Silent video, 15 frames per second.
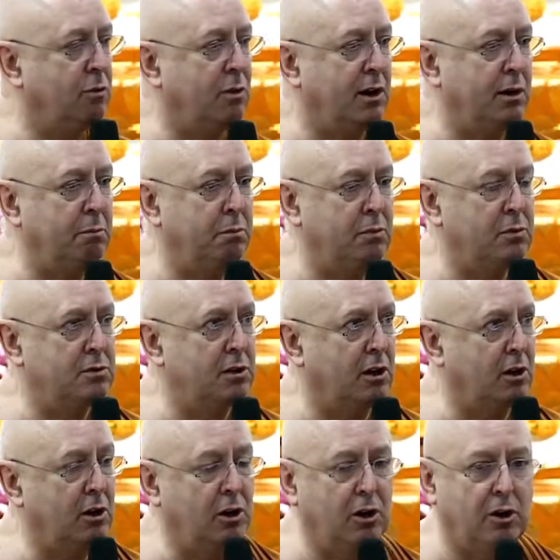white
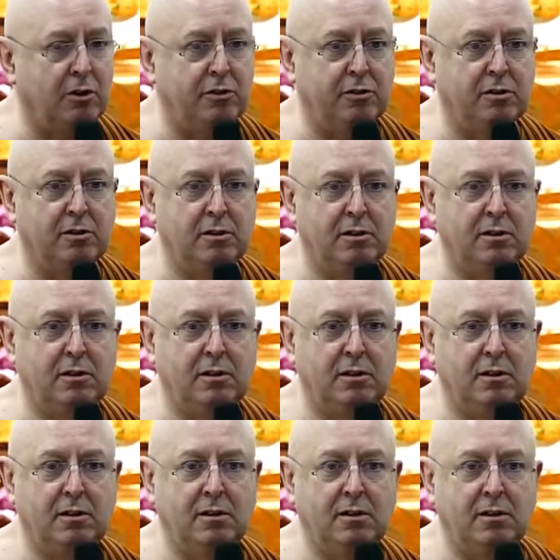cloth,
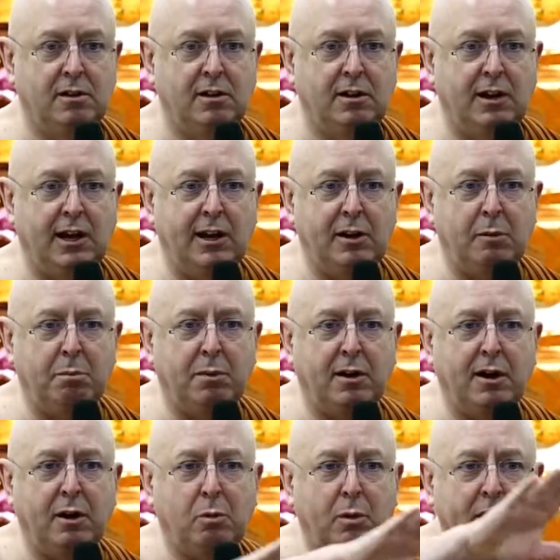and the
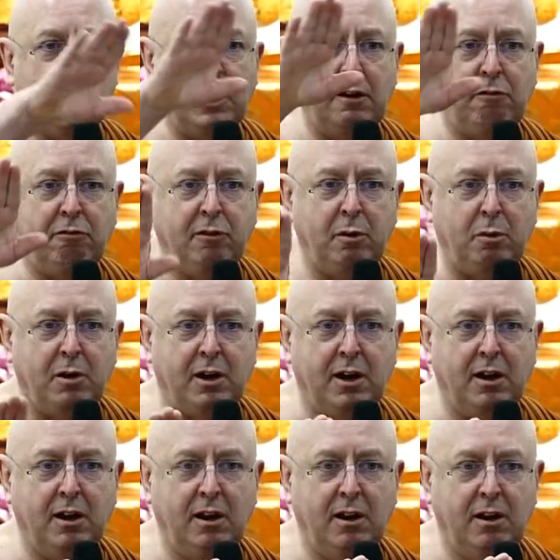blood went
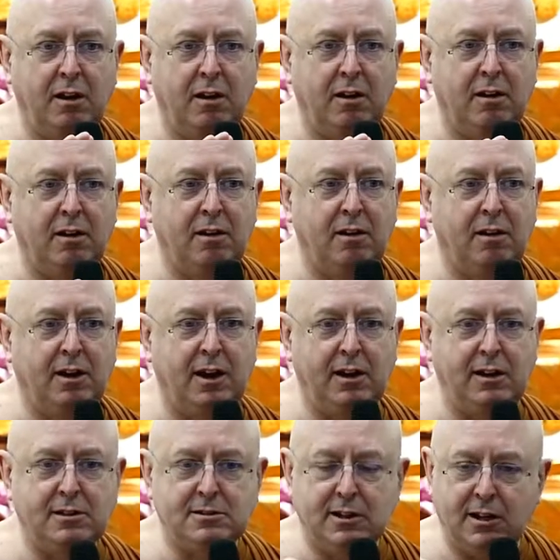everywhere. And
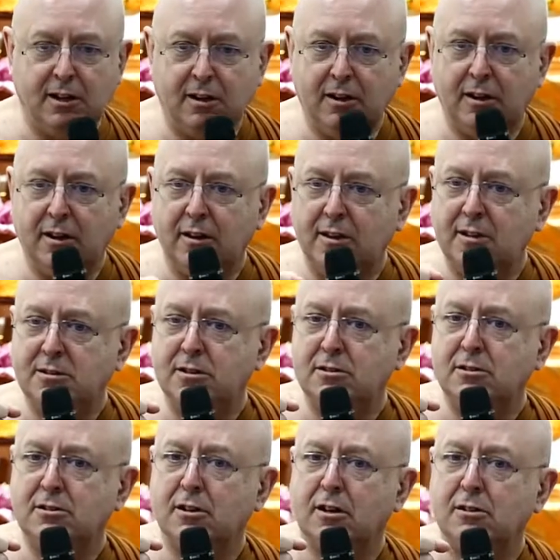he said, this is
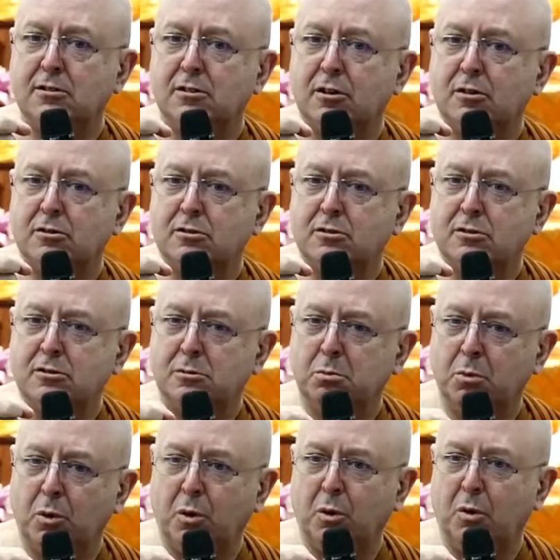just a
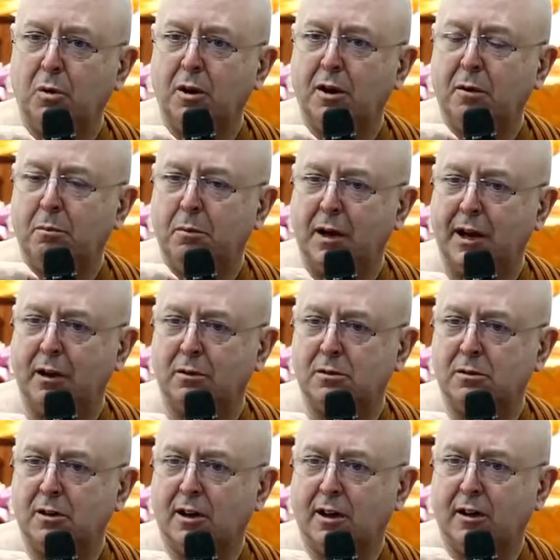small
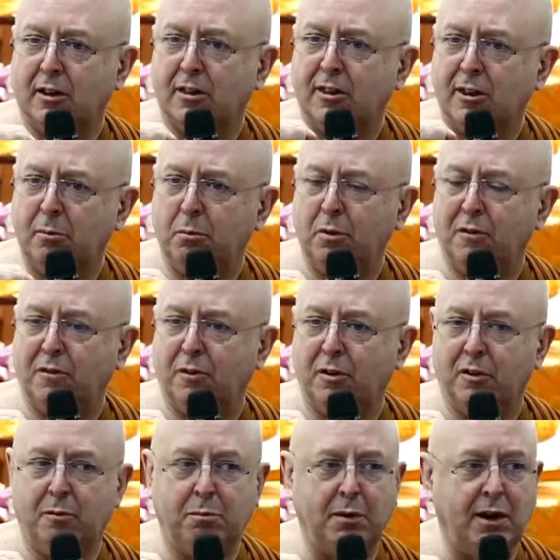amount, like a thimbleful
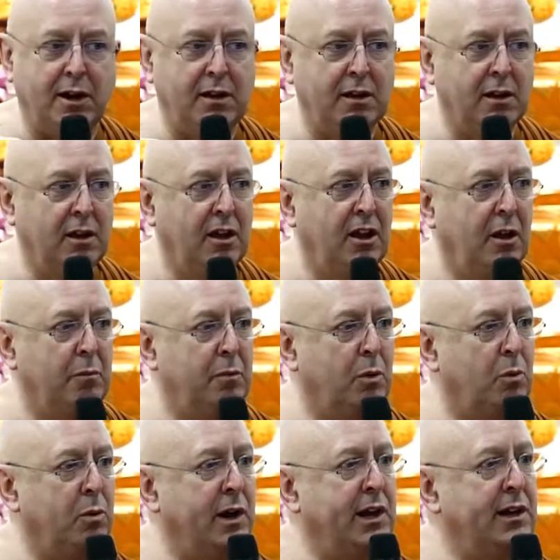of blood, but
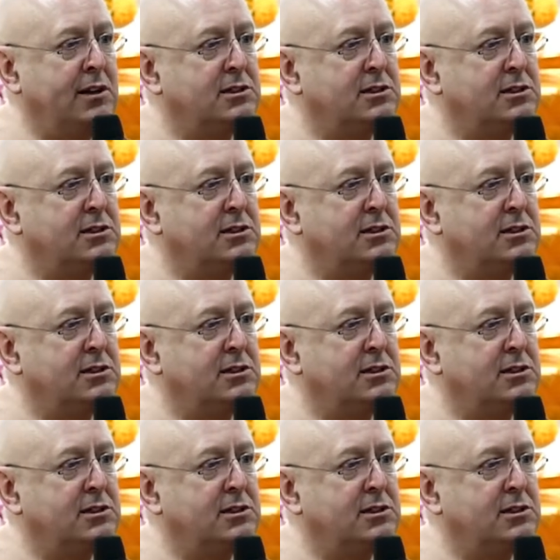when it